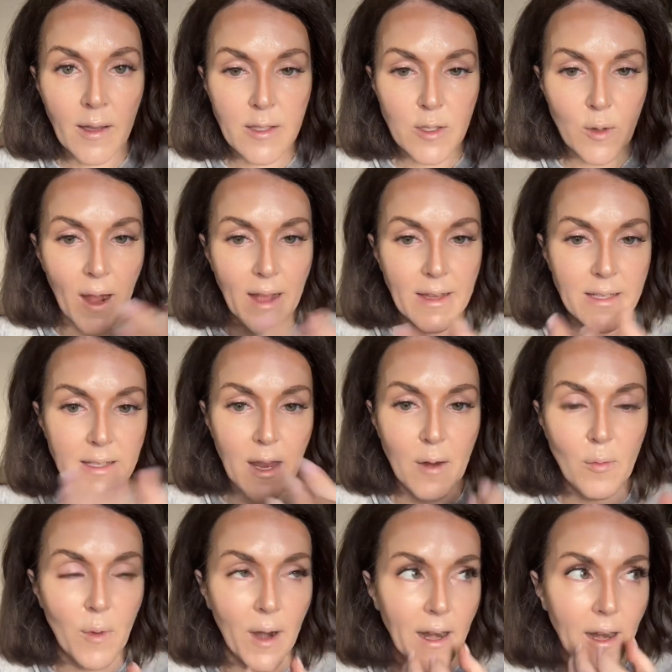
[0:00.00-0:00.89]
So I
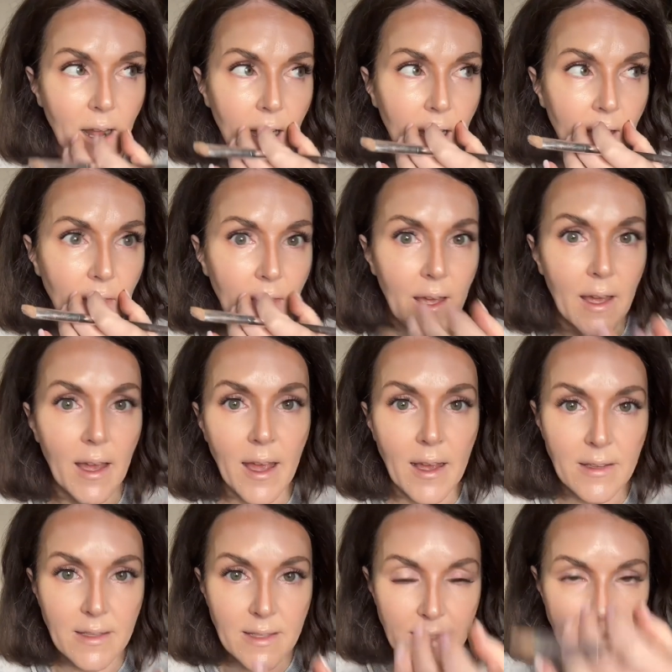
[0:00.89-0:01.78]
stay right on the
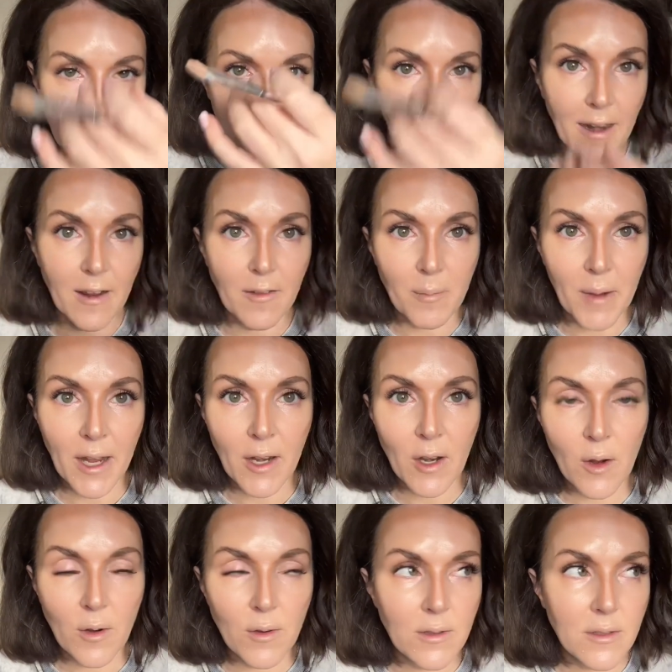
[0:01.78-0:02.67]
side of my
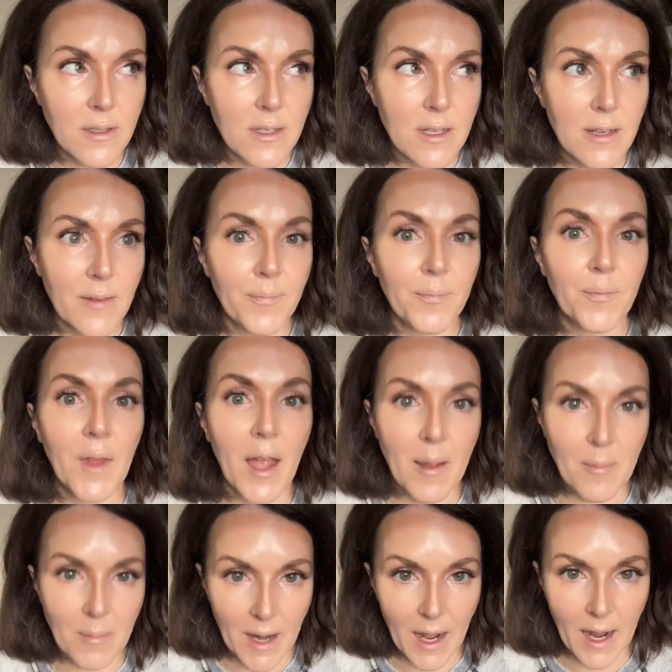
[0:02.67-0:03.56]
nose.
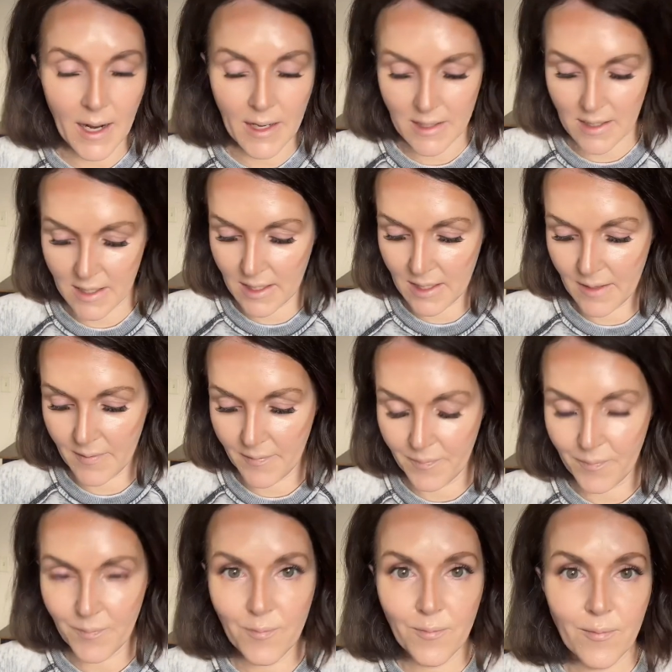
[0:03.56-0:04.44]
I'm not
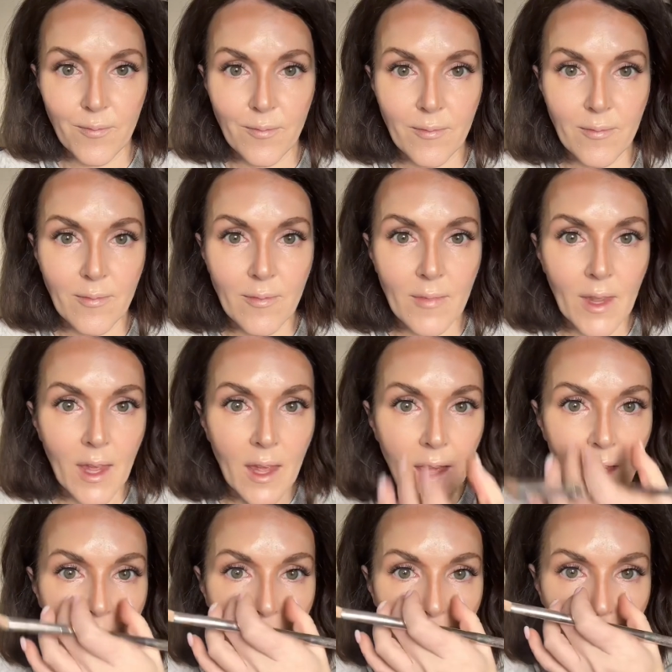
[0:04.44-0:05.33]

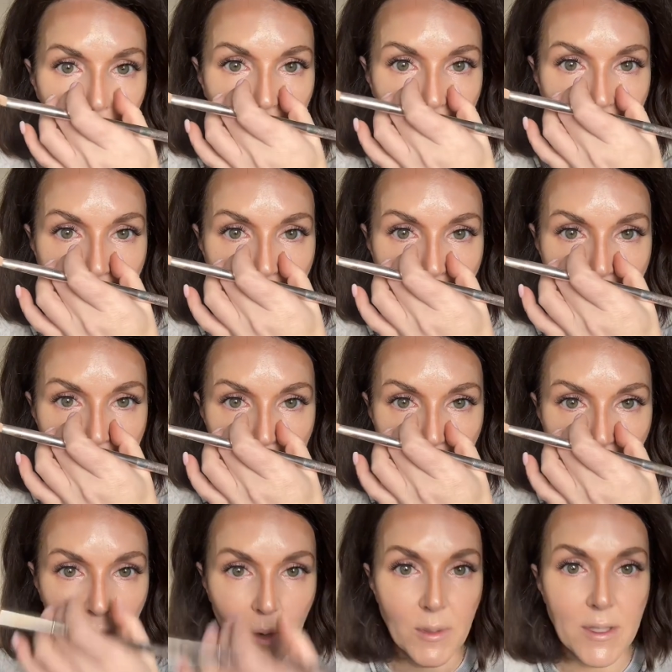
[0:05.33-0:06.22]
on the
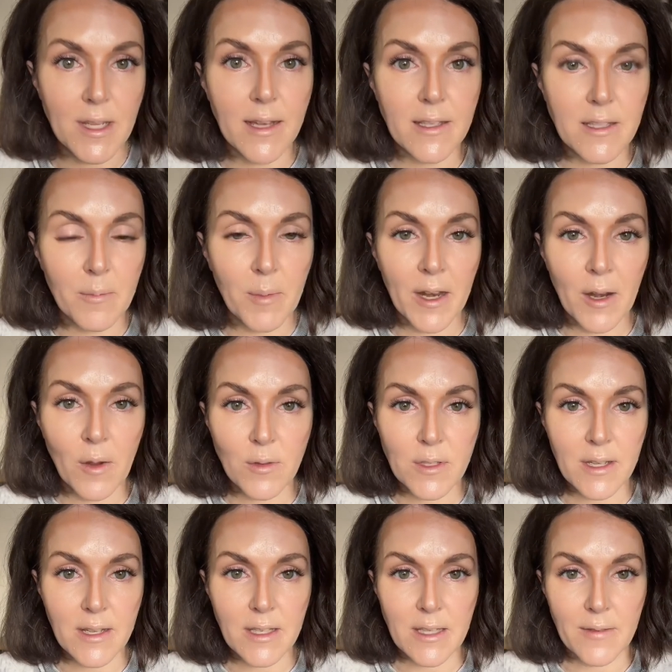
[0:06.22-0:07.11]
actual outsides of my
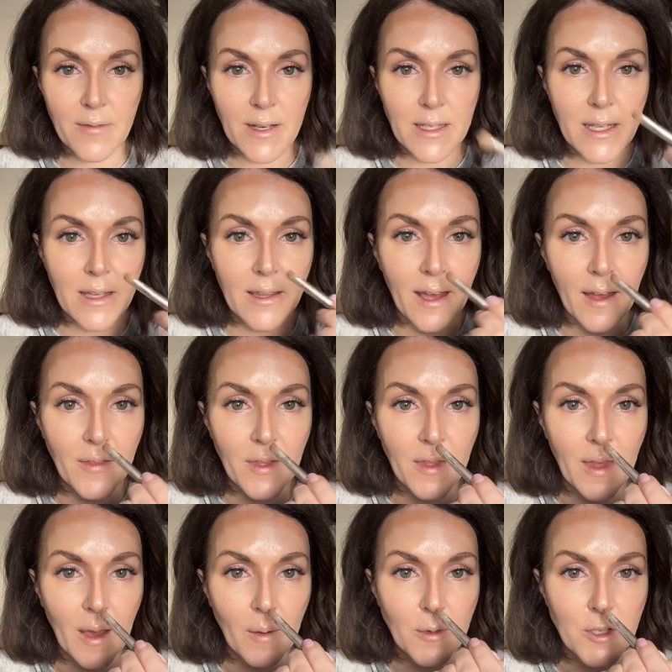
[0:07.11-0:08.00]
nose, because if I did that,
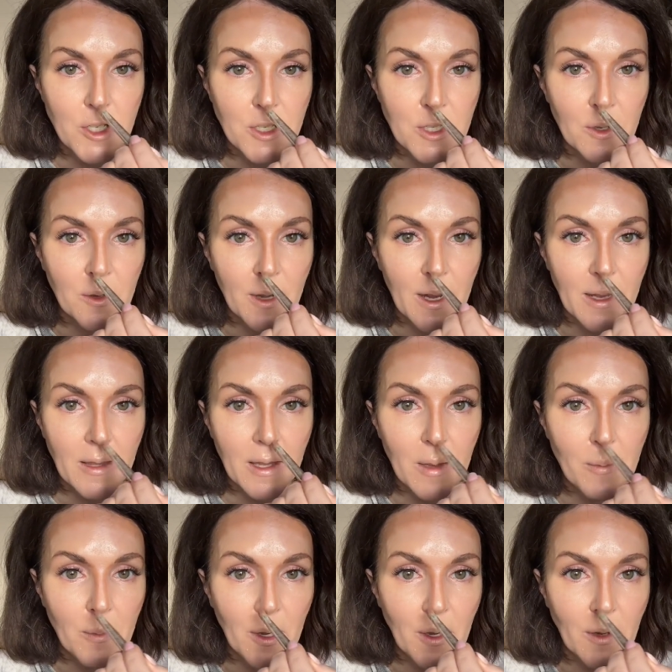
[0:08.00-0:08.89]
then that would just create
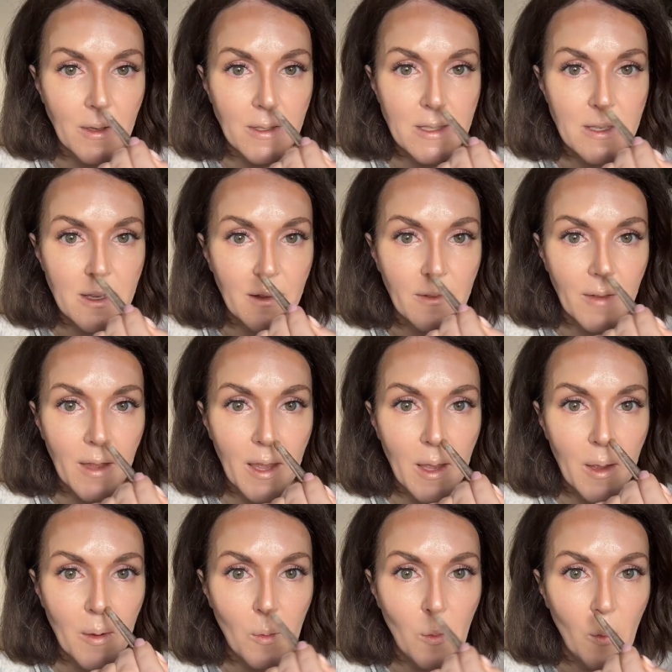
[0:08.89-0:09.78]
the appearance of
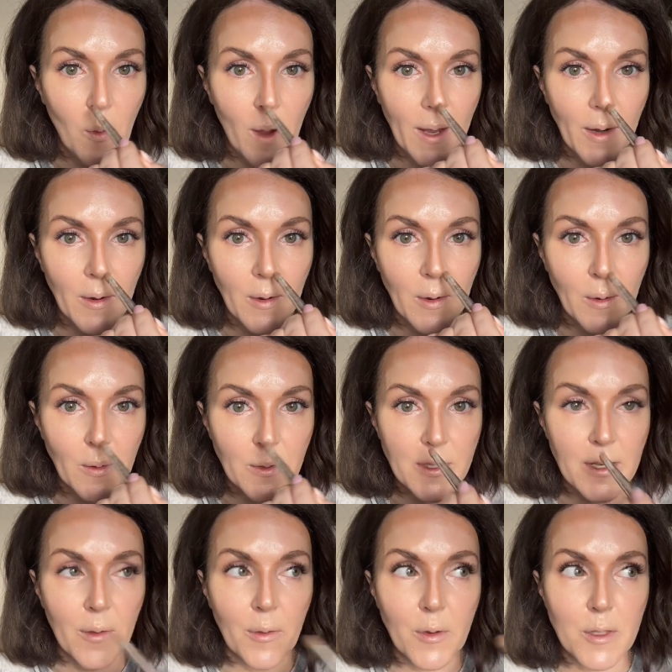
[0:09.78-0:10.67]
a wider
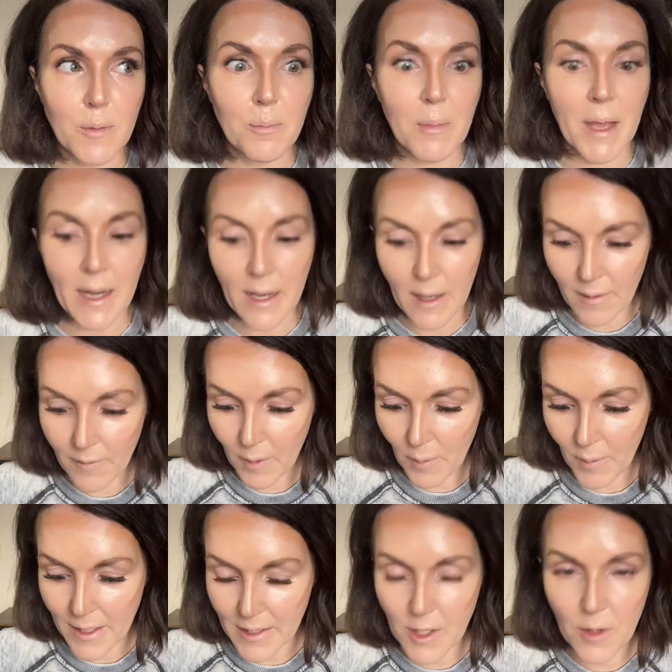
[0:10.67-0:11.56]
nose. Now there's many
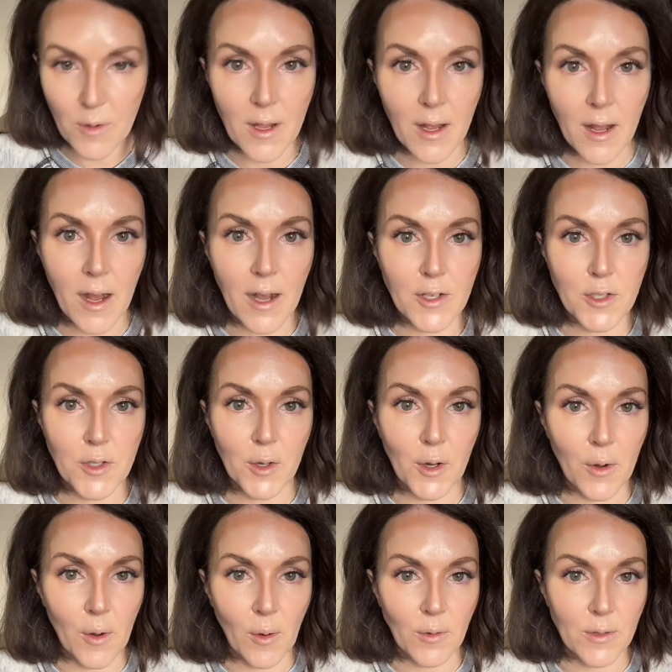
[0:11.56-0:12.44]
different ways that you can contour
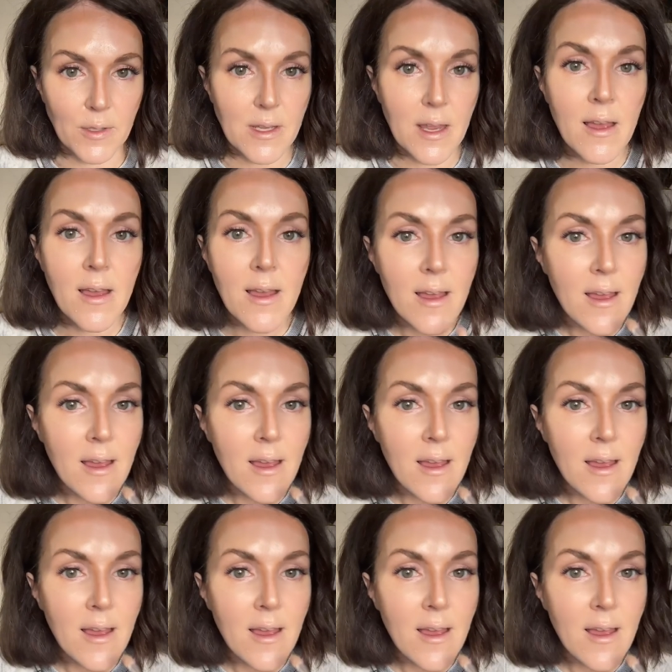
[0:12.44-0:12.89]
your nose.